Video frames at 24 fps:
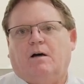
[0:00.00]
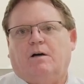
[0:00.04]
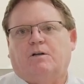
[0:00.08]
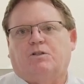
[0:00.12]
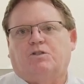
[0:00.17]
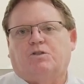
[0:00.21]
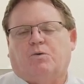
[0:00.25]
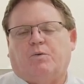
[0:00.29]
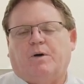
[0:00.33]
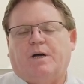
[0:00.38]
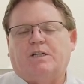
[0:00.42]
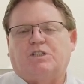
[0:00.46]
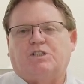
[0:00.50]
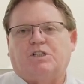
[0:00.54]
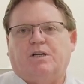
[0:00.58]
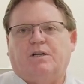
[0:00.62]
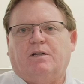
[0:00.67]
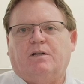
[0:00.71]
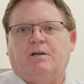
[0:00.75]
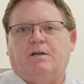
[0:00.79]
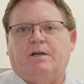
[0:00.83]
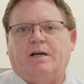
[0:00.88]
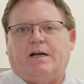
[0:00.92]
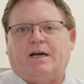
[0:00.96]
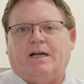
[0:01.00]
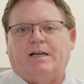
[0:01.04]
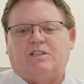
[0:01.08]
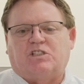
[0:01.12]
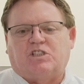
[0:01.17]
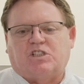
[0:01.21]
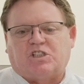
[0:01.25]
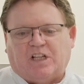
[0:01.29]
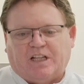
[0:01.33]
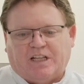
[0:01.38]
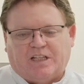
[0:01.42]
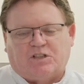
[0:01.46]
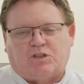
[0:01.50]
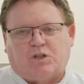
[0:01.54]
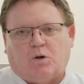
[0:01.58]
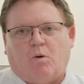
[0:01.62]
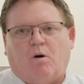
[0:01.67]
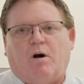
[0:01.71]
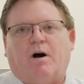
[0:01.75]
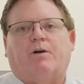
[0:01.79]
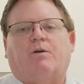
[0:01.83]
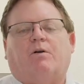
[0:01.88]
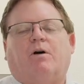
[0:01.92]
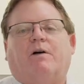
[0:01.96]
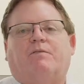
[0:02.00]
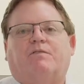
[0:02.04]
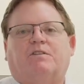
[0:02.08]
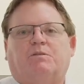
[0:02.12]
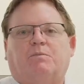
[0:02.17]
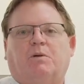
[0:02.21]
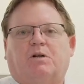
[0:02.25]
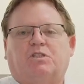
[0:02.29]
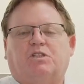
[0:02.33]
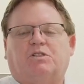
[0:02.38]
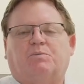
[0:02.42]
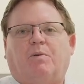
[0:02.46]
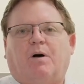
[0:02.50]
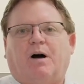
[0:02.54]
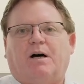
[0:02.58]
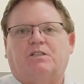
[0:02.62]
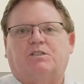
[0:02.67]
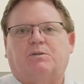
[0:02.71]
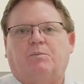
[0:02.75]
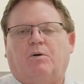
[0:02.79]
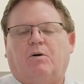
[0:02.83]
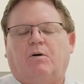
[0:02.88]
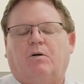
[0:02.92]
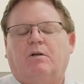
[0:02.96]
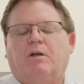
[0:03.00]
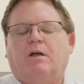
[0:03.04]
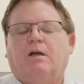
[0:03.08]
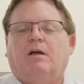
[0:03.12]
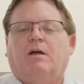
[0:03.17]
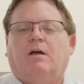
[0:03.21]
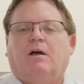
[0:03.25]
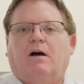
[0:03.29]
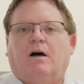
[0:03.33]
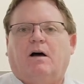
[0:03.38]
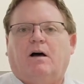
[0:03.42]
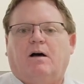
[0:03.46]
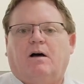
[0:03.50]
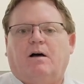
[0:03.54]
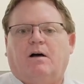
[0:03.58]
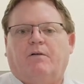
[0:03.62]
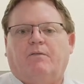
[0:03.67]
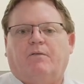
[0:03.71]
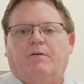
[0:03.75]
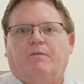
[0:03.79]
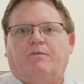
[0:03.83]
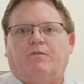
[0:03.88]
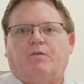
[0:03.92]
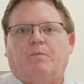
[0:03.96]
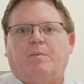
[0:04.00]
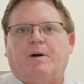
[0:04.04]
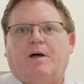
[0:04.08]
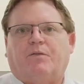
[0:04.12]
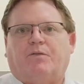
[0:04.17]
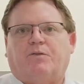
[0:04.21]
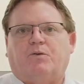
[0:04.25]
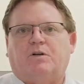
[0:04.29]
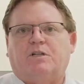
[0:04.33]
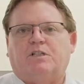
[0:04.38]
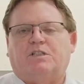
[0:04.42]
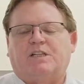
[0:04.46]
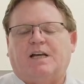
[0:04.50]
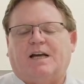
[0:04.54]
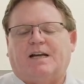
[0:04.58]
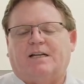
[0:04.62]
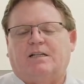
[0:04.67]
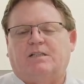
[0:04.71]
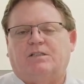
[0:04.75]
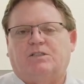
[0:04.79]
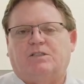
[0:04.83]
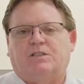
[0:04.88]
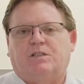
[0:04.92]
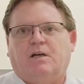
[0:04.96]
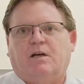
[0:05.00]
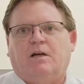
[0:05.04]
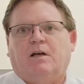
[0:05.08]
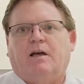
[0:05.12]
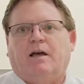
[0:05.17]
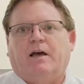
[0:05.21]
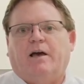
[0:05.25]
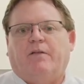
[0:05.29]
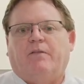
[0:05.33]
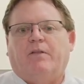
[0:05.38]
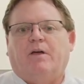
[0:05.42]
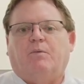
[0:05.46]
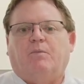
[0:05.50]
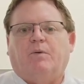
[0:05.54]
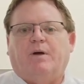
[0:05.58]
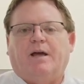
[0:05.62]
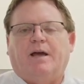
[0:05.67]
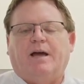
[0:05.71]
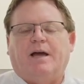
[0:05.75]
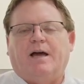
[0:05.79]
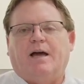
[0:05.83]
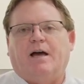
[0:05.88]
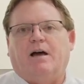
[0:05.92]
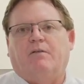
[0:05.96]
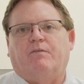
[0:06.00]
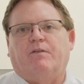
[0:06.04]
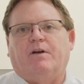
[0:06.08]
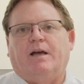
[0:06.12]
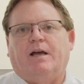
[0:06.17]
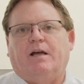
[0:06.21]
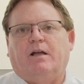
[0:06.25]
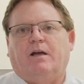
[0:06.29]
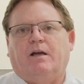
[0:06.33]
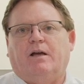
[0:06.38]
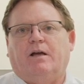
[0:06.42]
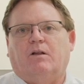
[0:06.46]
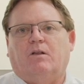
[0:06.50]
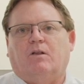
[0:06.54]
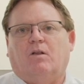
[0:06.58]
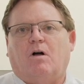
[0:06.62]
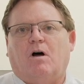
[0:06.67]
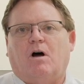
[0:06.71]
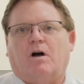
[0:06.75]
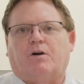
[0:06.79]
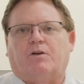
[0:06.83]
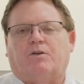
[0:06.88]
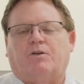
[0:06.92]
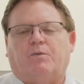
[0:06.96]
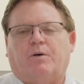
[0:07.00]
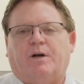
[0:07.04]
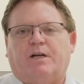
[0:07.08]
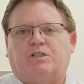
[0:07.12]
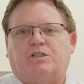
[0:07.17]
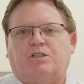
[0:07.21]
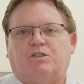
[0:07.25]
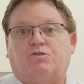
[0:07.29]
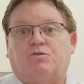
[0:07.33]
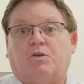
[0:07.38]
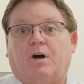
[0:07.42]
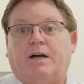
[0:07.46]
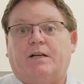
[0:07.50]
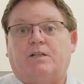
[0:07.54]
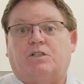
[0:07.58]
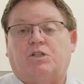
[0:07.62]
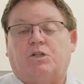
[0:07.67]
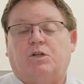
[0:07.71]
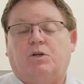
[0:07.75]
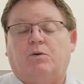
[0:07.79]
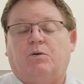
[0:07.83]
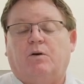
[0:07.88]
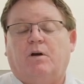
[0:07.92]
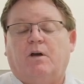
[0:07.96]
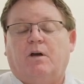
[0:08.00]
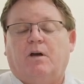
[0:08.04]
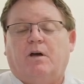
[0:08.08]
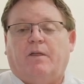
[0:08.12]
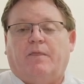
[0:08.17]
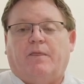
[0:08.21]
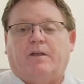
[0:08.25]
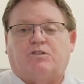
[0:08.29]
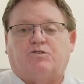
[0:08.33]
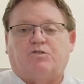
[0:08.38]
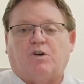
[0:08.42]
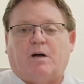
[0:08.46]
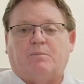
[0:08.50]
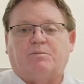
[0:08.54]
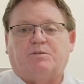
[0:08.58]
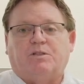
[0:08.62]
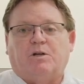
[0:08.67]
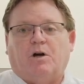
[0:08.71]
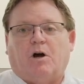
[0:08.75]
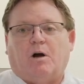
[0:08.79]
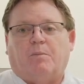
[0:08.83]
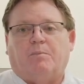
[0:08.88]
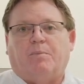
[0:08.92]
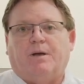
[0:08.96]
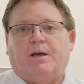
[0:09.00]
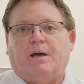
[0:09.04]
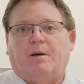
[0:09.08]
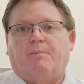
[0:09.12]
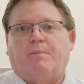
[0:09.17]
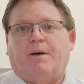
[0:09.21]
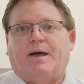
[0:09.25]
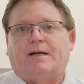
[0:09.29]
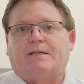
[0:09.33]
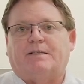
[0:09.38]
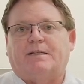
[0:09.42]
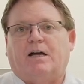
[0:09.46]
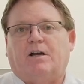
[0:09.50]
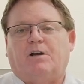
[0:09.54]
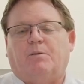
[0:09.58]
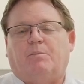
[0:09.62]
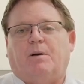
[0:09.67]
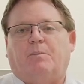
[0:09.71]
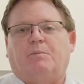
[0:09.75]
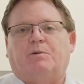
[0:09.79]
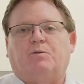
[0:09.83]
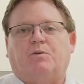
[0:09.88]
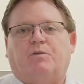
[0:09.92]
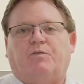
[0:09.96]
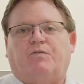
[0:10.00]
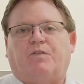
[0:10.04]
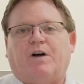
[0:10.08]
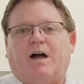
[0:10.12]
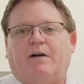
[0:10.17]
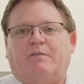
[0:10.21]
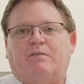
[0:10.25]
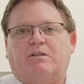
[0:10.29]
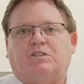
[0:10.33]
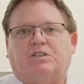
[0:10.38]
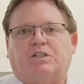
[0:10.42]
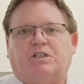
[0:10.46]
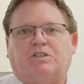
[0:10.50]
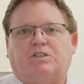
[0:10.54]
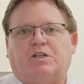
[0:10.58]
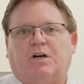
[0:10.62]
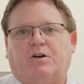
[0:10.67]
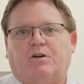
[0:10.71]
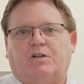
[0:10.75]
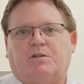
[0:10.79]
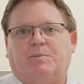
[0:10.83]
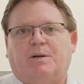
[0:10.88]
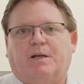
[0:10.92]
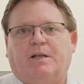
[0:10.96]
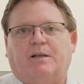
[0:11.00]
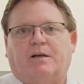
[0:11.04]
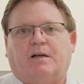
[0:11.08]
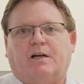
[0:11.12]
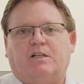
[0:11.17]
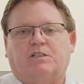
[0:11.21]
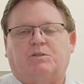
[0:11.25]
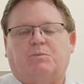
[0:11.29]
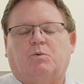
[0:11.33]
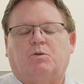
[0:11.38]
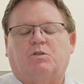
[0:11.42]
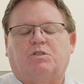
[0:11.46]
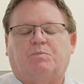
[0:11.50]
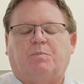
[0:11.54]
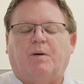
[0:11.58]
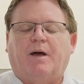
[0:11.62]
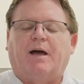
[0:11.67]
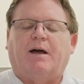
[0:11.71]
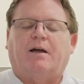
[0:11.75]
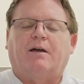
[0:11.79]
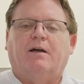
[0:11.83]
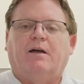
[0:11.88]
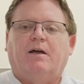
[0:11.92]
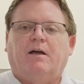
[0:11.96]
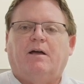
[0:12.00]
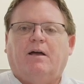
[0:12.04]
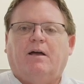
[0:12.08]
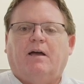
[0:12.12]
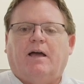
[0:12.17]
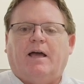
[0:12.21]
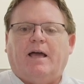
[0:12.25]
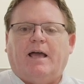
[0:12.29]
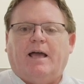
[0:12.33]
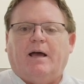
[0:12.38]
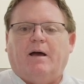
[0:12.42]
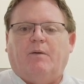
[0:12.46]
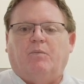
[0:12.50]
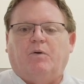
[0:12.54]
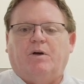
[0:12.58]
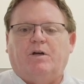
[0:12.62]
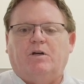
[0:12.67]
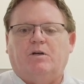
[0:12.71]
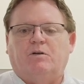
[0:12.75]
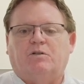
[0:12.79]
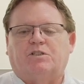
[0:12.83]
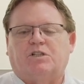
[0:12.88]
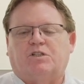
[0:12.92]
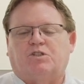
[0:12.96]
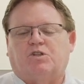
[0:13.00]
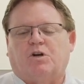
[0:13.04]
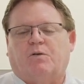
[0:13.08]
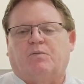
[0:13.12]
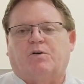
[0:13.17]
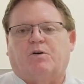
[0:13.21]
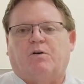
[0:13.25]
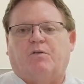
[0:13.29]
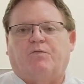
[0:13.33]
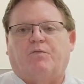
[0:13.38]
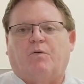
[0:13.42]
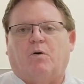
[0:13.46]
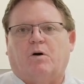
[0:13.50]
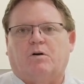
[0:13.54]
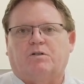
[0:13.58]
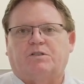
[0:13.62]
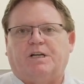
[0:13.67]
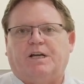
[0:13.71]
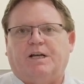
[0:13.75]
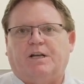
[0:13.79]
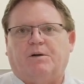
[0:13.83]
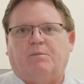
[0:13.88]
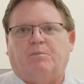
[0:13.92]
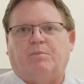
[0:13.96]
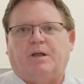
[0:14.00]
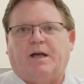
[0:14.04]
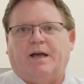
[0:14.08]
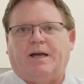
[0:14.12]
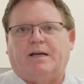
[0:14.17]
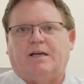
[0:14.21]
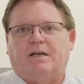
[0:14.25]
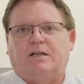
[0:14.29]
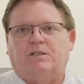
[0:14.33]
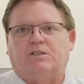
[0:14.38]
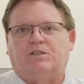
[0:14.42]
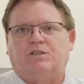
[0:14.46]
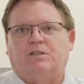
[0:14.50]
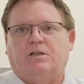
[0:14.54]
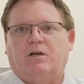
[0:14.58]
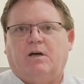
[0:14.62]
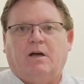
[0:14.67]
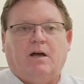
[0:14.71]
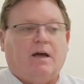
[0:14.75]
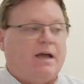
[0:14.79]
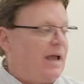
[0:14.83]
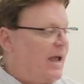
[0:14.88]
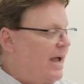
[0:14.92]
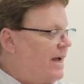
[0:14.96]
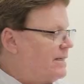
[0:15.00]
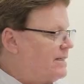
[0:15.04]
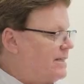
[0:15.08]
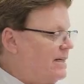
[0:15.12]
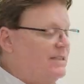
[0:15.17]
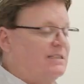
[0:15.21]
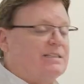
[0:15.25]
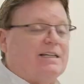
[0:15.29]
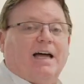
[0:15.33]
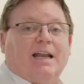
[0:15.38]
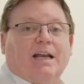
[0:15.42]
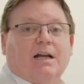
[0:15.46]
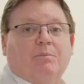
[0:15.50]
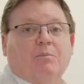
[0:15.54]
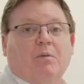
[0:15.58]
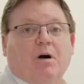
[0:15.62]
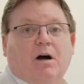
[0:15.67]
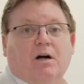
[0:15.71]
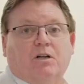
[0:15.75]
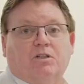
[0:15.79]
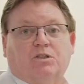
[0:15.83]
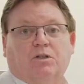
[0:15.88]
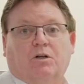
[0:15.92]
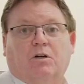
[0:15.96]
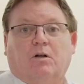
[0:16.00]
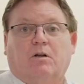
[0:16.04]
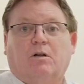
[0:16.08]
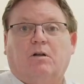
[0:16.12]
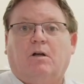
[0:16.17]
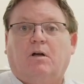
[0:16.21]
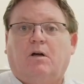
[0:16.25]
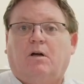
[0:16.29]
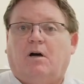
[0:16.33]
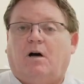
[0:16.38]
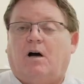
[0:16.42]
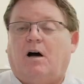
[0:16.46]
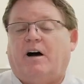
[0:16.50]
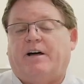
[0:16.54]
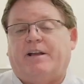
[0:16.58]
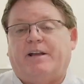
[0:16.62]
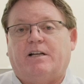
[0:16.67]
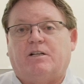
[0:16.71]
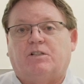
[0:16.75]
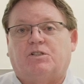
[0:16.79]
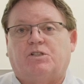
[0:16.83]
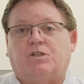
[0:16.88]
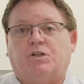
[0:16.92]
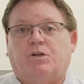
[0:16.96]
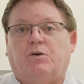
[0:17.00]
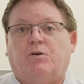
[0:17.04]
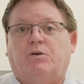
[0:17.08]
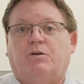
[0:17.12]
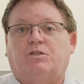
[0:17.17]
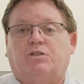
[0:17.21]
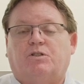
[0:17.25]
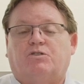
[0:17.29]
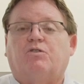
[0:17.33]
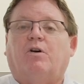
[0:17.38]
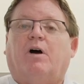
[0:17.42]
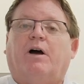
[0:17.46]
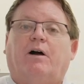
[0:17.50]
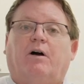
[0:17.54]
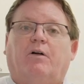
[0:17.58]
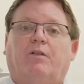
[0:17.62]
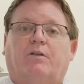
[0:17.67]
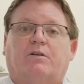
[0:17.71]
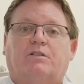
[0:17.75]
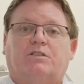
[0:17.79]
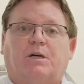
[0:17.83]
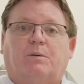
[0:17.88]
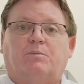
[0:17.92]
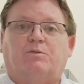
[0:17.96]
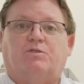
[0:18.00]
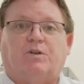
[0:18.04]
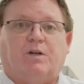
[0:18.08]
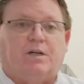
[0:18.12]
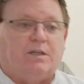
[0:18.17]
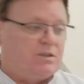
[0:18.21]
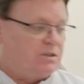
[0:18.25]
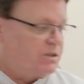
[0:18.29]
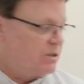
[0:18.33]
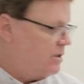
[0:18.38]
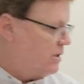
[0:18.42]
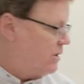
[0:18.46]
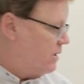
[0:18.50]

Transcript: duration. It kind of slings the water off as much as possible for about 30 seconds. And then we have a longer duration, dry 2, that drops the RPM back down to about between 500 and 600, depending on the customer's spec. And we use centrifugal force, heating blankets, anti-static module, hot end 2 to dry all the substrates.